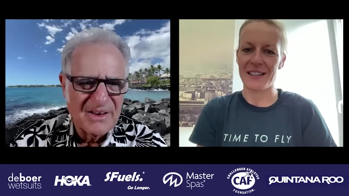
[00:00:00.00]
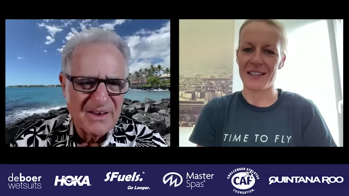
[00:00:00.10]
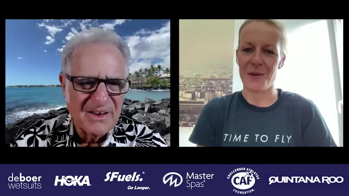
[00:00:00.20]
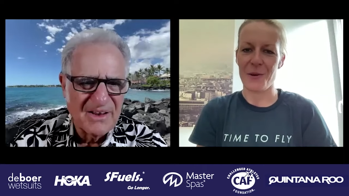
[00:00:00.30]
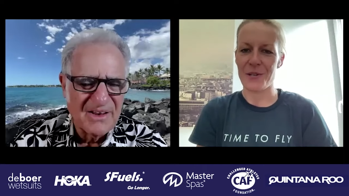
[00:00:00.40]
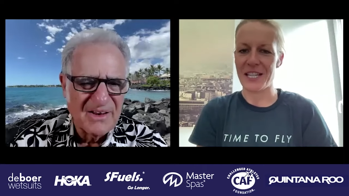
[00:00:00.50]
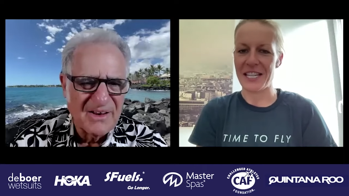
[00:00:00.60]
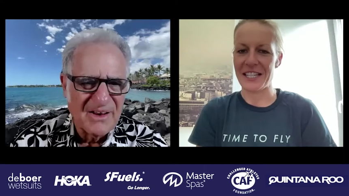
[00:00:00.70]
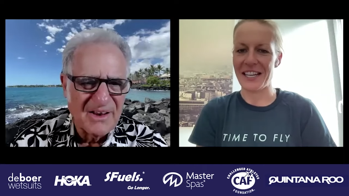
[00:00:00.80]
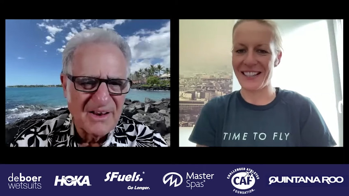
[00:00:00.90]
Speaker 1: is
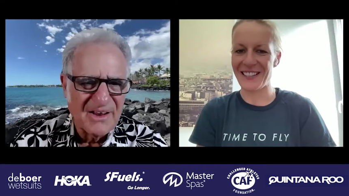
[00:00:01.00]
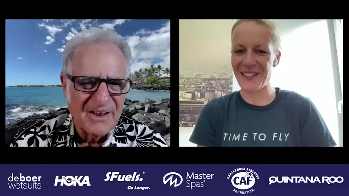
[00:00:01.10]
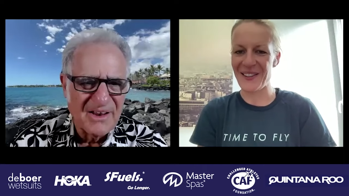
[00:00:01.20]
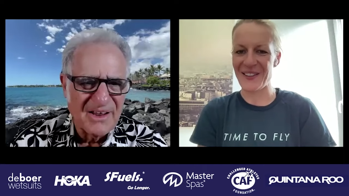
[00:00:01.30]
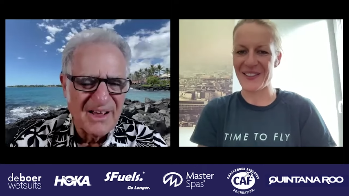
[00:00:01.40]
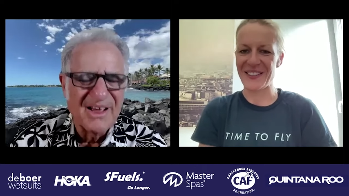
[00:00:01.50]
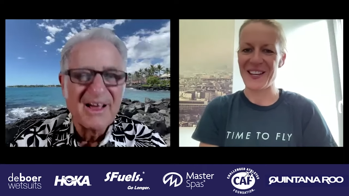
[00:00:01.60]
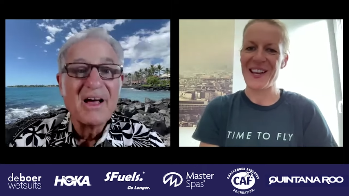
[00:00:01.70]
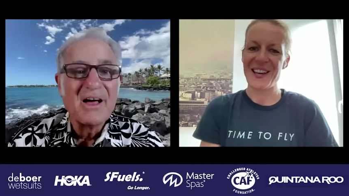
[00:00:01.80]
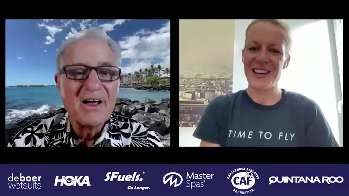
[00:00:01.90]
thirteen. So
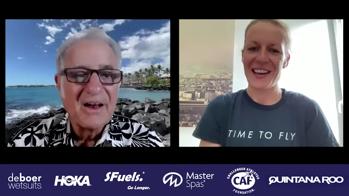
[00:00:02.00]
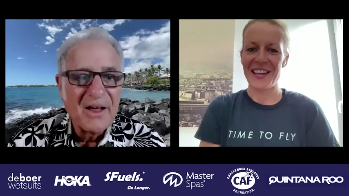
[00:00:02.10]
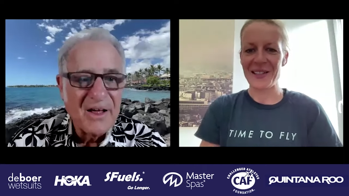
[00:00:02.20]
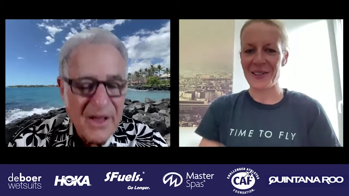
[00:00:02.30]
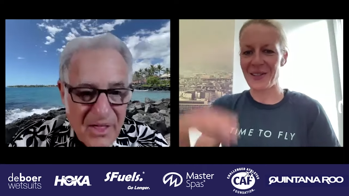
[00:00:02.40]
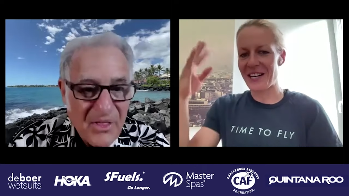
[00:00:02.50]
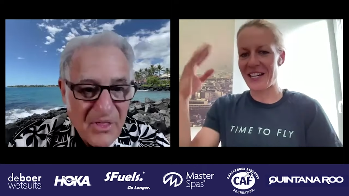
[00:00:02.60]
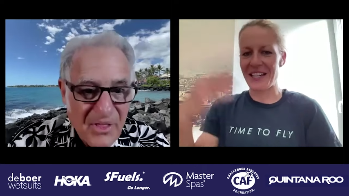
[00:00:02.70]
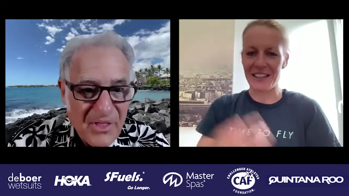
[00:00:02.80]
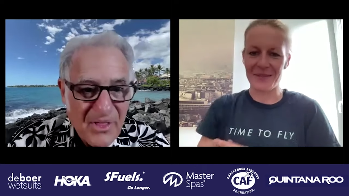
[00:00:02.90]
he's
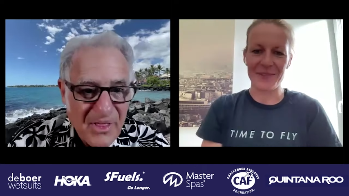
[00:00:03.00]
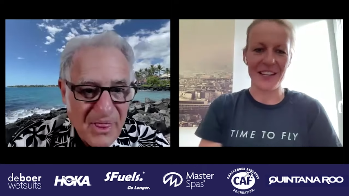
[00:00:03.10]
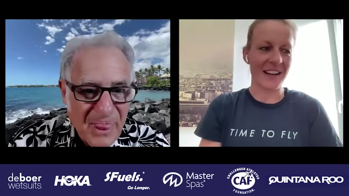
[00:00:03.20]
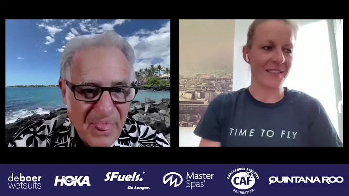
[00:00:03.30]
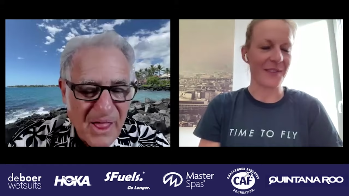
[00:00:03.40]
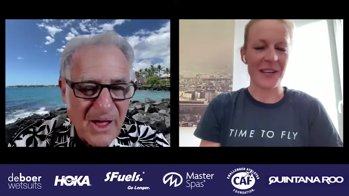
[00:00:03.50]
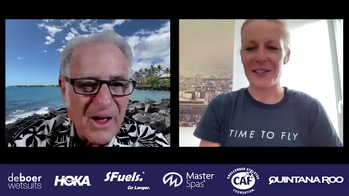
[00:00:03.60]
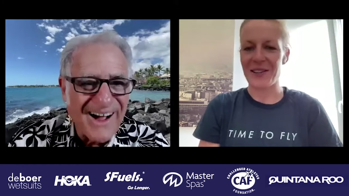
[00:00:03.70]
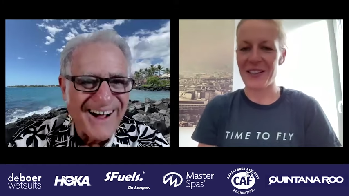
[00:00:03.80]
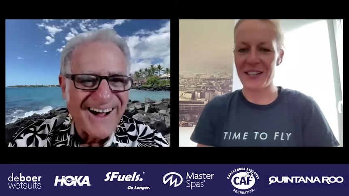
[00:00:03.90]
already, yeah,
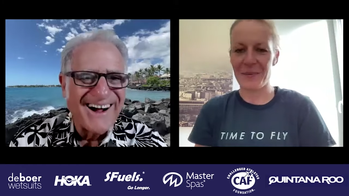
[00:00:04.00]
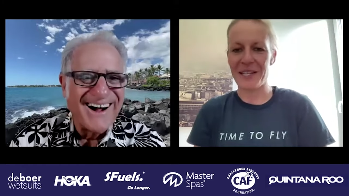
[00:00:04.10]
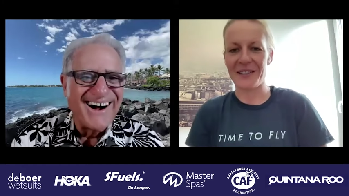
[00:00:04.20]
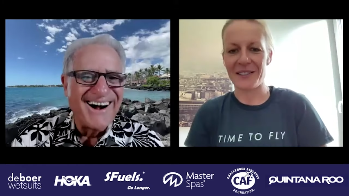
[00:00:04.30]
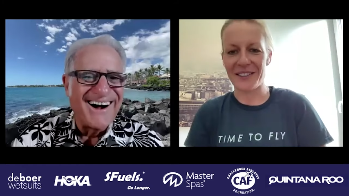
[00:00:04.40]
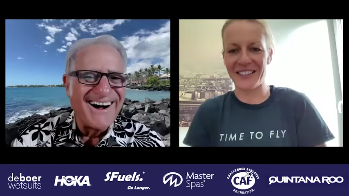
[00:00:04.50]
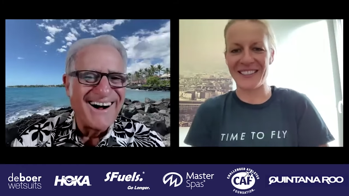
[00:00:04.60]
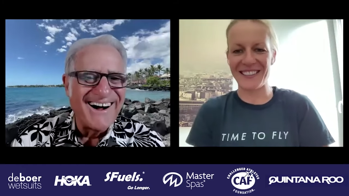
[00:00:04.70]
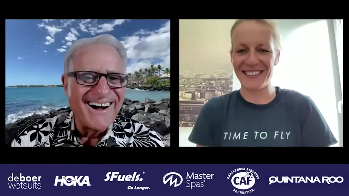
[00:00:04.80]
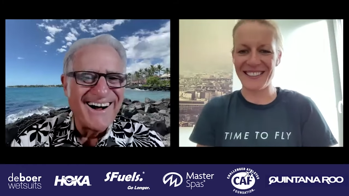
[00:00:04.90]
as tall as me. So
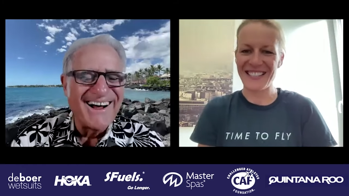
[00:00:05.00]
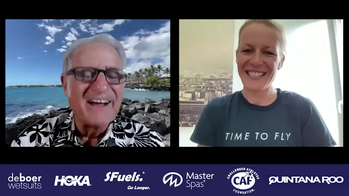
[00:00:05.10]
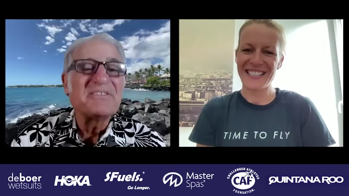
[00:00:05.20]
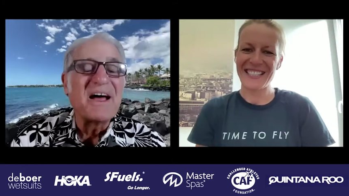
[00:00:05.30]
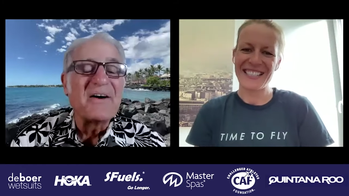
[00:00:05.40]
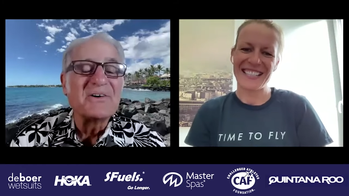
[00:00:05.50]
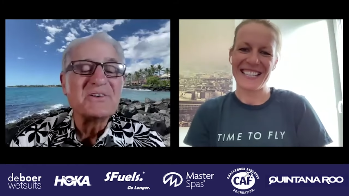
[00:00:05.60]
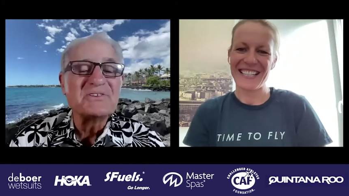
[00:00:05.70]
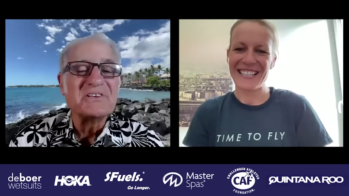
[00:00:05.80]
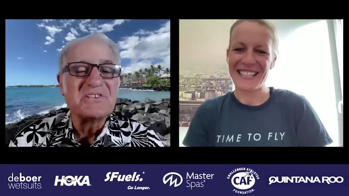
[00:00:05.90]
Speaker 2: now
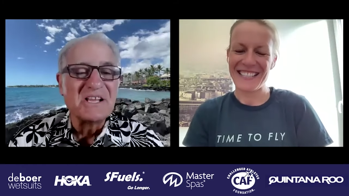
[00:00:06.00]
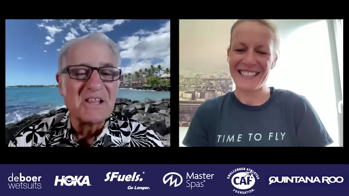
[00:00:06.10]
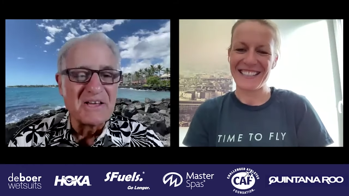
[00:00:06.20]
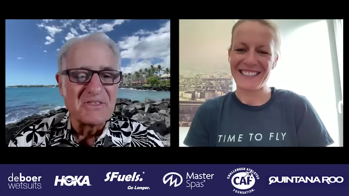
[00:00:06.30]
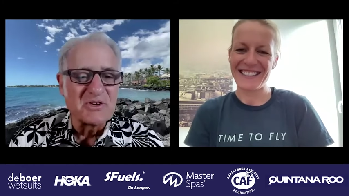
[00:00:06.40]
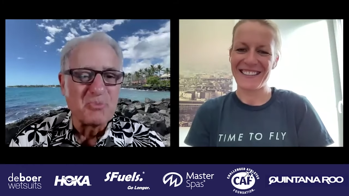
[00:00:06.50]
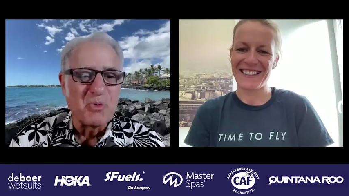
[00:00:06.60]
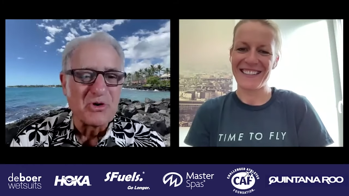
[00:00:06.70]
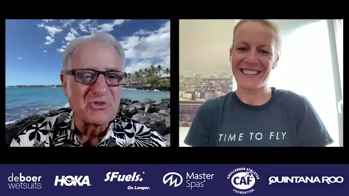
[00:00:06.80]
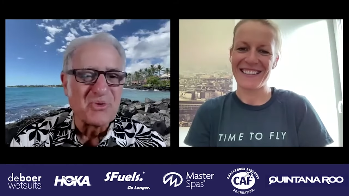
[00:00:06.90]
is, is he like this
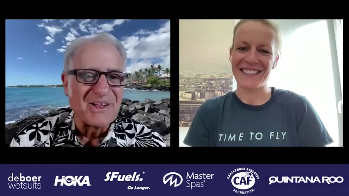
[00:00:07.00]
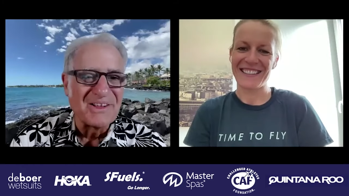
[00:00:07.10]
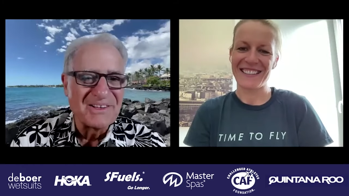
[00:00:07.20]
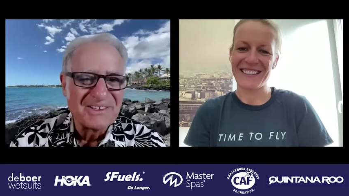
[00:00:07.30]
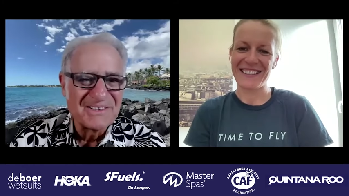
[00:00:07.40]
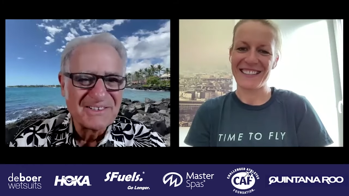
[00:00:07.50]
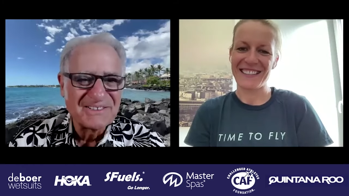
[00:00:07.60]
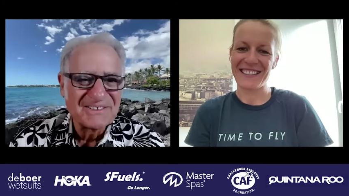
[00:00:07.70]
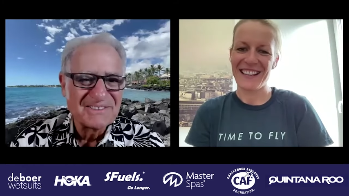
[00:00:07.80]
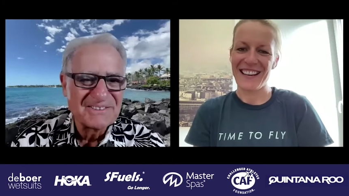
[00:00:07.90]
sport as well?
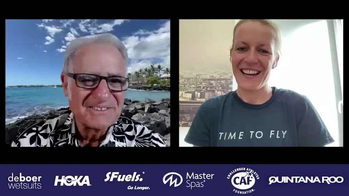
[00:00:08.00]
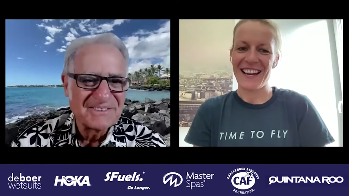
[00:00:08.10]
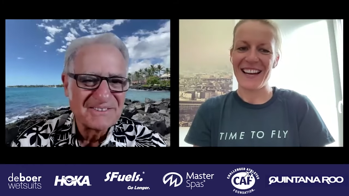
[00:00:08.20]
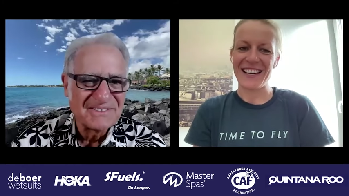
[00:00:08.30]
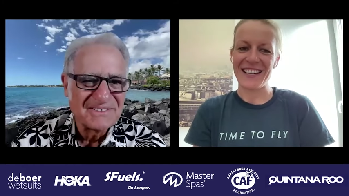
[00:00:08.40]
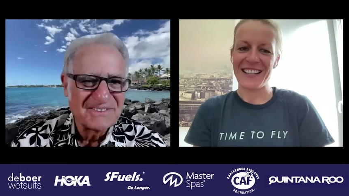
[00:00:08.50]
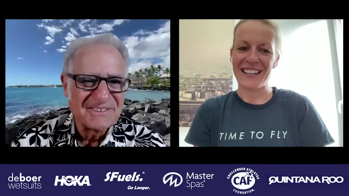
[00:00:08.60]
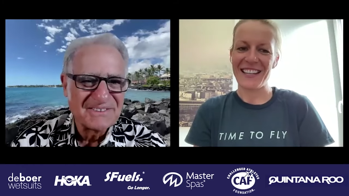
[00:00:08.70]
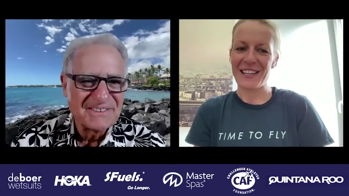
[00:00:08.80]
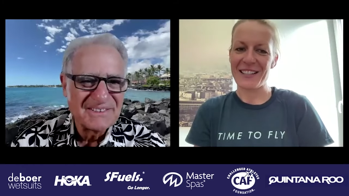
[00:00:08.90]

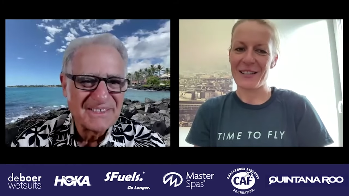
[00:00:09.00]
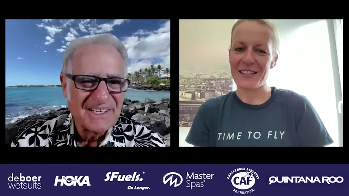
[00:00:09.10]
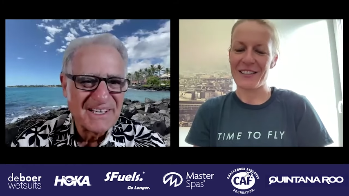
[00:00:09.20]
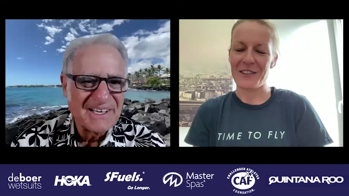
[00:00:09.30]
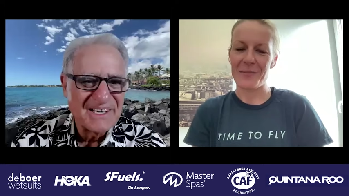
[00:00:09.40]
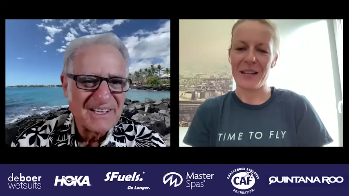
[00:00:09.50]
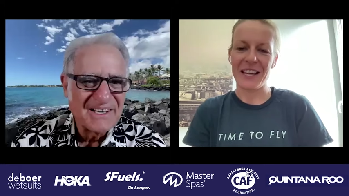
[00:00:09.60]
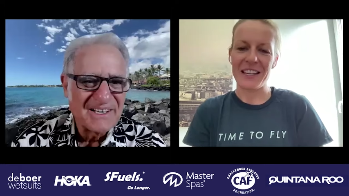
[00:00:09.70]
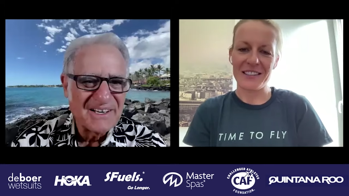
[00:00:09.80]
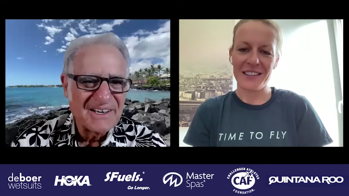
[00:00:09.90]
Speaker 1: Uh, he is a soccer
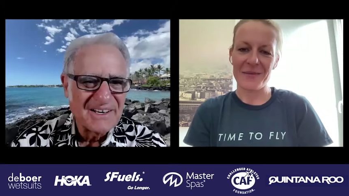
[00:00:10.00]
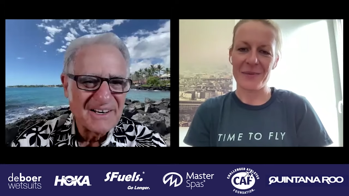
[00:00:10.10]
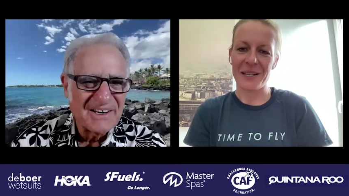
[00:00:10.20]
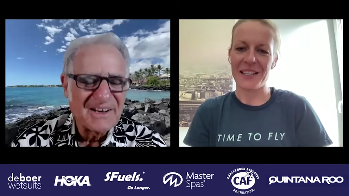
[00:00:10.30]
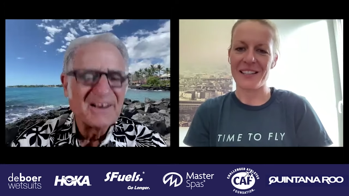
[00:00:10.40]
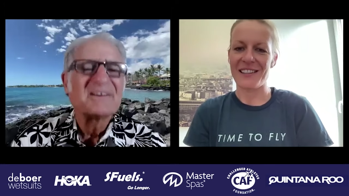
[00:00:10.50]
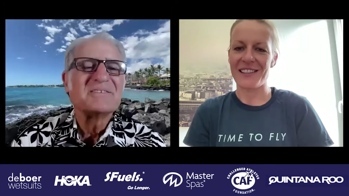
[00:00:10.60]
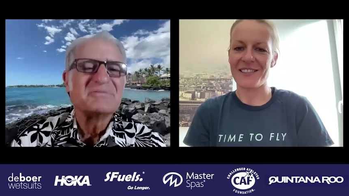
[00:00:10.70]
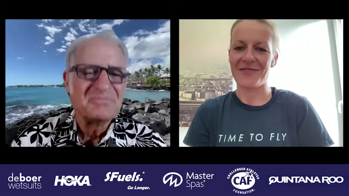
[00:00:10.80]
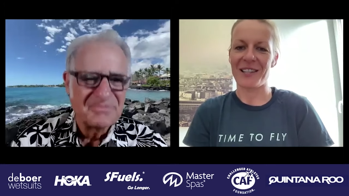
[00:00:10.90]
player,
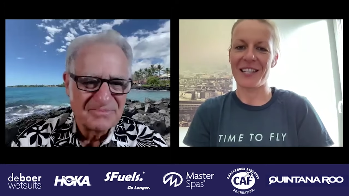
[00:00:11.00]
but um,